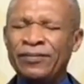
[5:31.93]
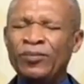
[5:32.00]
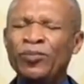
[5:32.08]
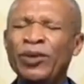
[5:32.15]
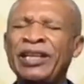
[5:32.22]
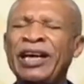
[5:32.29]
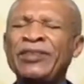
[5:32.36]

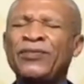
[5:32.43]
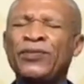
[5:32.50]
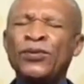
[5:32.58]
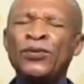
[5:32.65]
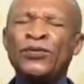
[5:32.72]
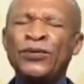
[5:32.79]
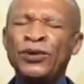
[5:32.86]
May that
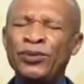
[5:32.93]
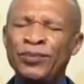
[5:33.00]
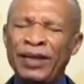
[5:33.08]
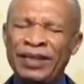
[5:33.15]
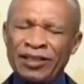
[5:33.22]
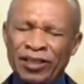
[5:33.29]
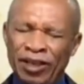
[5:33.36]

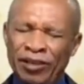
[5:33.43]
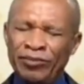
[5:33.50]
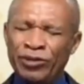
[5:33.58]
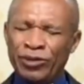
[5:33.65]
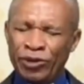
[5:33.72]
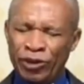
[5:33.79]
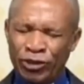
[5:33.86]
fulfillment come
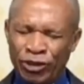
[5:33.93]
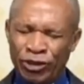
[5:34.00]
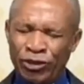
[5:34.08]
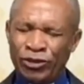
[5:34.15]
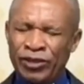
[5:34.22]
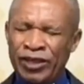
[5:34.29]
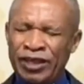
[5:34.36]
to your
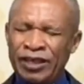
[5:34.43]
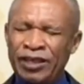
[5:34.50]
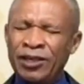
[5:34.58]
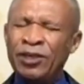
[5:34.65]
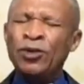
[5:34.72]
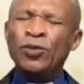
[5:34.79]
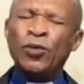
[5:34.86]
children
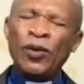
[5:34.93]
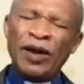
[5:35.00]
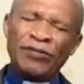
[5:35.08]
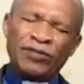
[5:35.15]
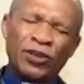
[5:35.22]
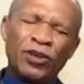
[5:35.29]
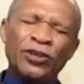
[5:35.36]
who
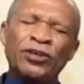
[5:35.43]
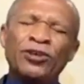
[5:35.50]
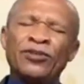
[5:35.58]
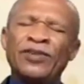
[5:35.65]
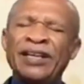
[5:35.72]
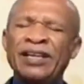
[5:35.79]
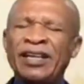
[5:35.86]
have turned
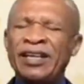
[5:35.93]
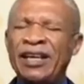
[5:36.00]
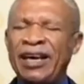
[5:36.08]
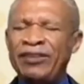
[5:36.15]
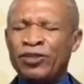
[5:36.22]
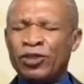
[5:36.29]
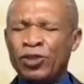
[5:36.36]
over their
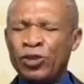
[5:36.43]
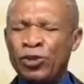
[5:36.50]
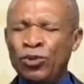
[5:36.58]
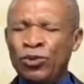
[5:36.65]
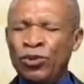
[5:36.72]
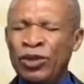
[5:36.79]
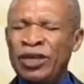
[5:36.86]
lives to
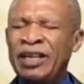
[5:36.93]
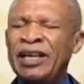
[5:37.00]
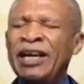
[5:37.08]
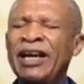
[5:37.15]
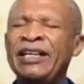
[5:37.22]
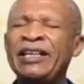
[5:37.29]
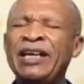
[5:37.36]
you.
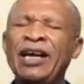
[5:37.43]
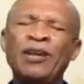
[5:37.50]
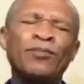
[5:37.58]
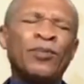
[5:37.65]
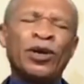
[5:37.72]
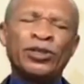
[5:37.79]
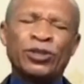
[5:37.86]
And
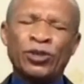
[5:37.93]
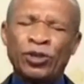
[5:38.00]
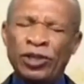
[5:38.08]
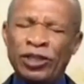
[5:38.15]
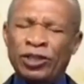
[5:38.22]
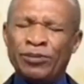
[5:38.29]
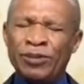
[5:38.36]
help us,
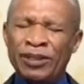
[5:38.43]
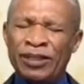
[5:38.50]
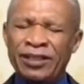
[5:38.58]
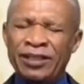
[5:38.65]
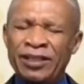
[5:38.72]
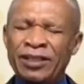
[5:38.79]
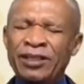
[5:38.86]
Holy Spirit,
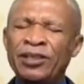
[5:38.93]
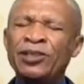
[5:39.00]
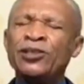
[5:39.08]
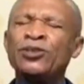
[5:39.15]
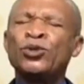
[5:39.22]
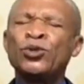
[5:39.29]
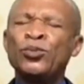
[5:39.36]

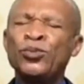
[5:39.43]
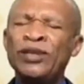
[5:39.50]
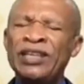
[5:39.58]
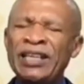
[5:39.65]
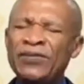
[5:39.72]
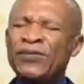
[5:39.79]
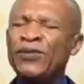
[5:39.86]
to
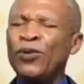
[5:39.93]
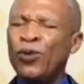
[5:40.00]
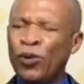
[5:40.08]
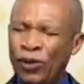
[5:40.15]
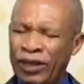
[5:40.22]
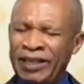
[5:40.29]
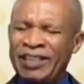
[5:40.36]
live
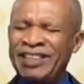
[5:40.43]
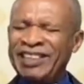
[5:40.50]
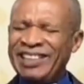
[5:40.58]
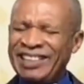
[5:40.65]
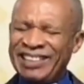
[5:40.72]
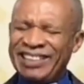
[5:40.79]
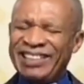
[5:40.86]
holy,
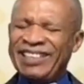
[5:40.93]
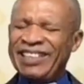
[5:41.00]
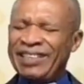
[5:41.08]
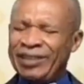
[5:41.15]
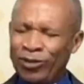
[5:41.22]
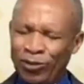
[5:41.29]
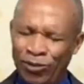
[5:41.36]
indeed
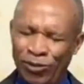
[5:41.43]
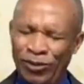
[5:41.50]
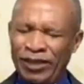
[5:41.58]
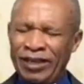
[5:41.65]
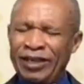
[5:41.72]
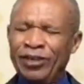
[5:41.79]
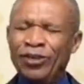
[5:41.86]

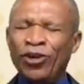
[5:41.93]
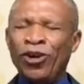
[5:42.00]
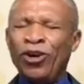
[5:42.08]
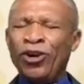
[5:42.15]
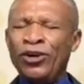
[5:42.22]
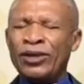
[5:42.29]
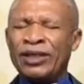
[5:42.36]
holy, in
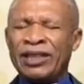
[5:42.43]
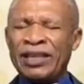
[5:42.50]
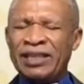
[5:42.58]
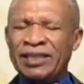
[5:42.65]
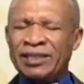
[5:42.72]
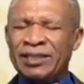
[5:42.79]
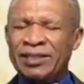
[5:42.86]
all
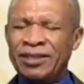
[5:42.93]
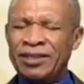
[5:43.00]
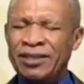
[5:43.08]
things,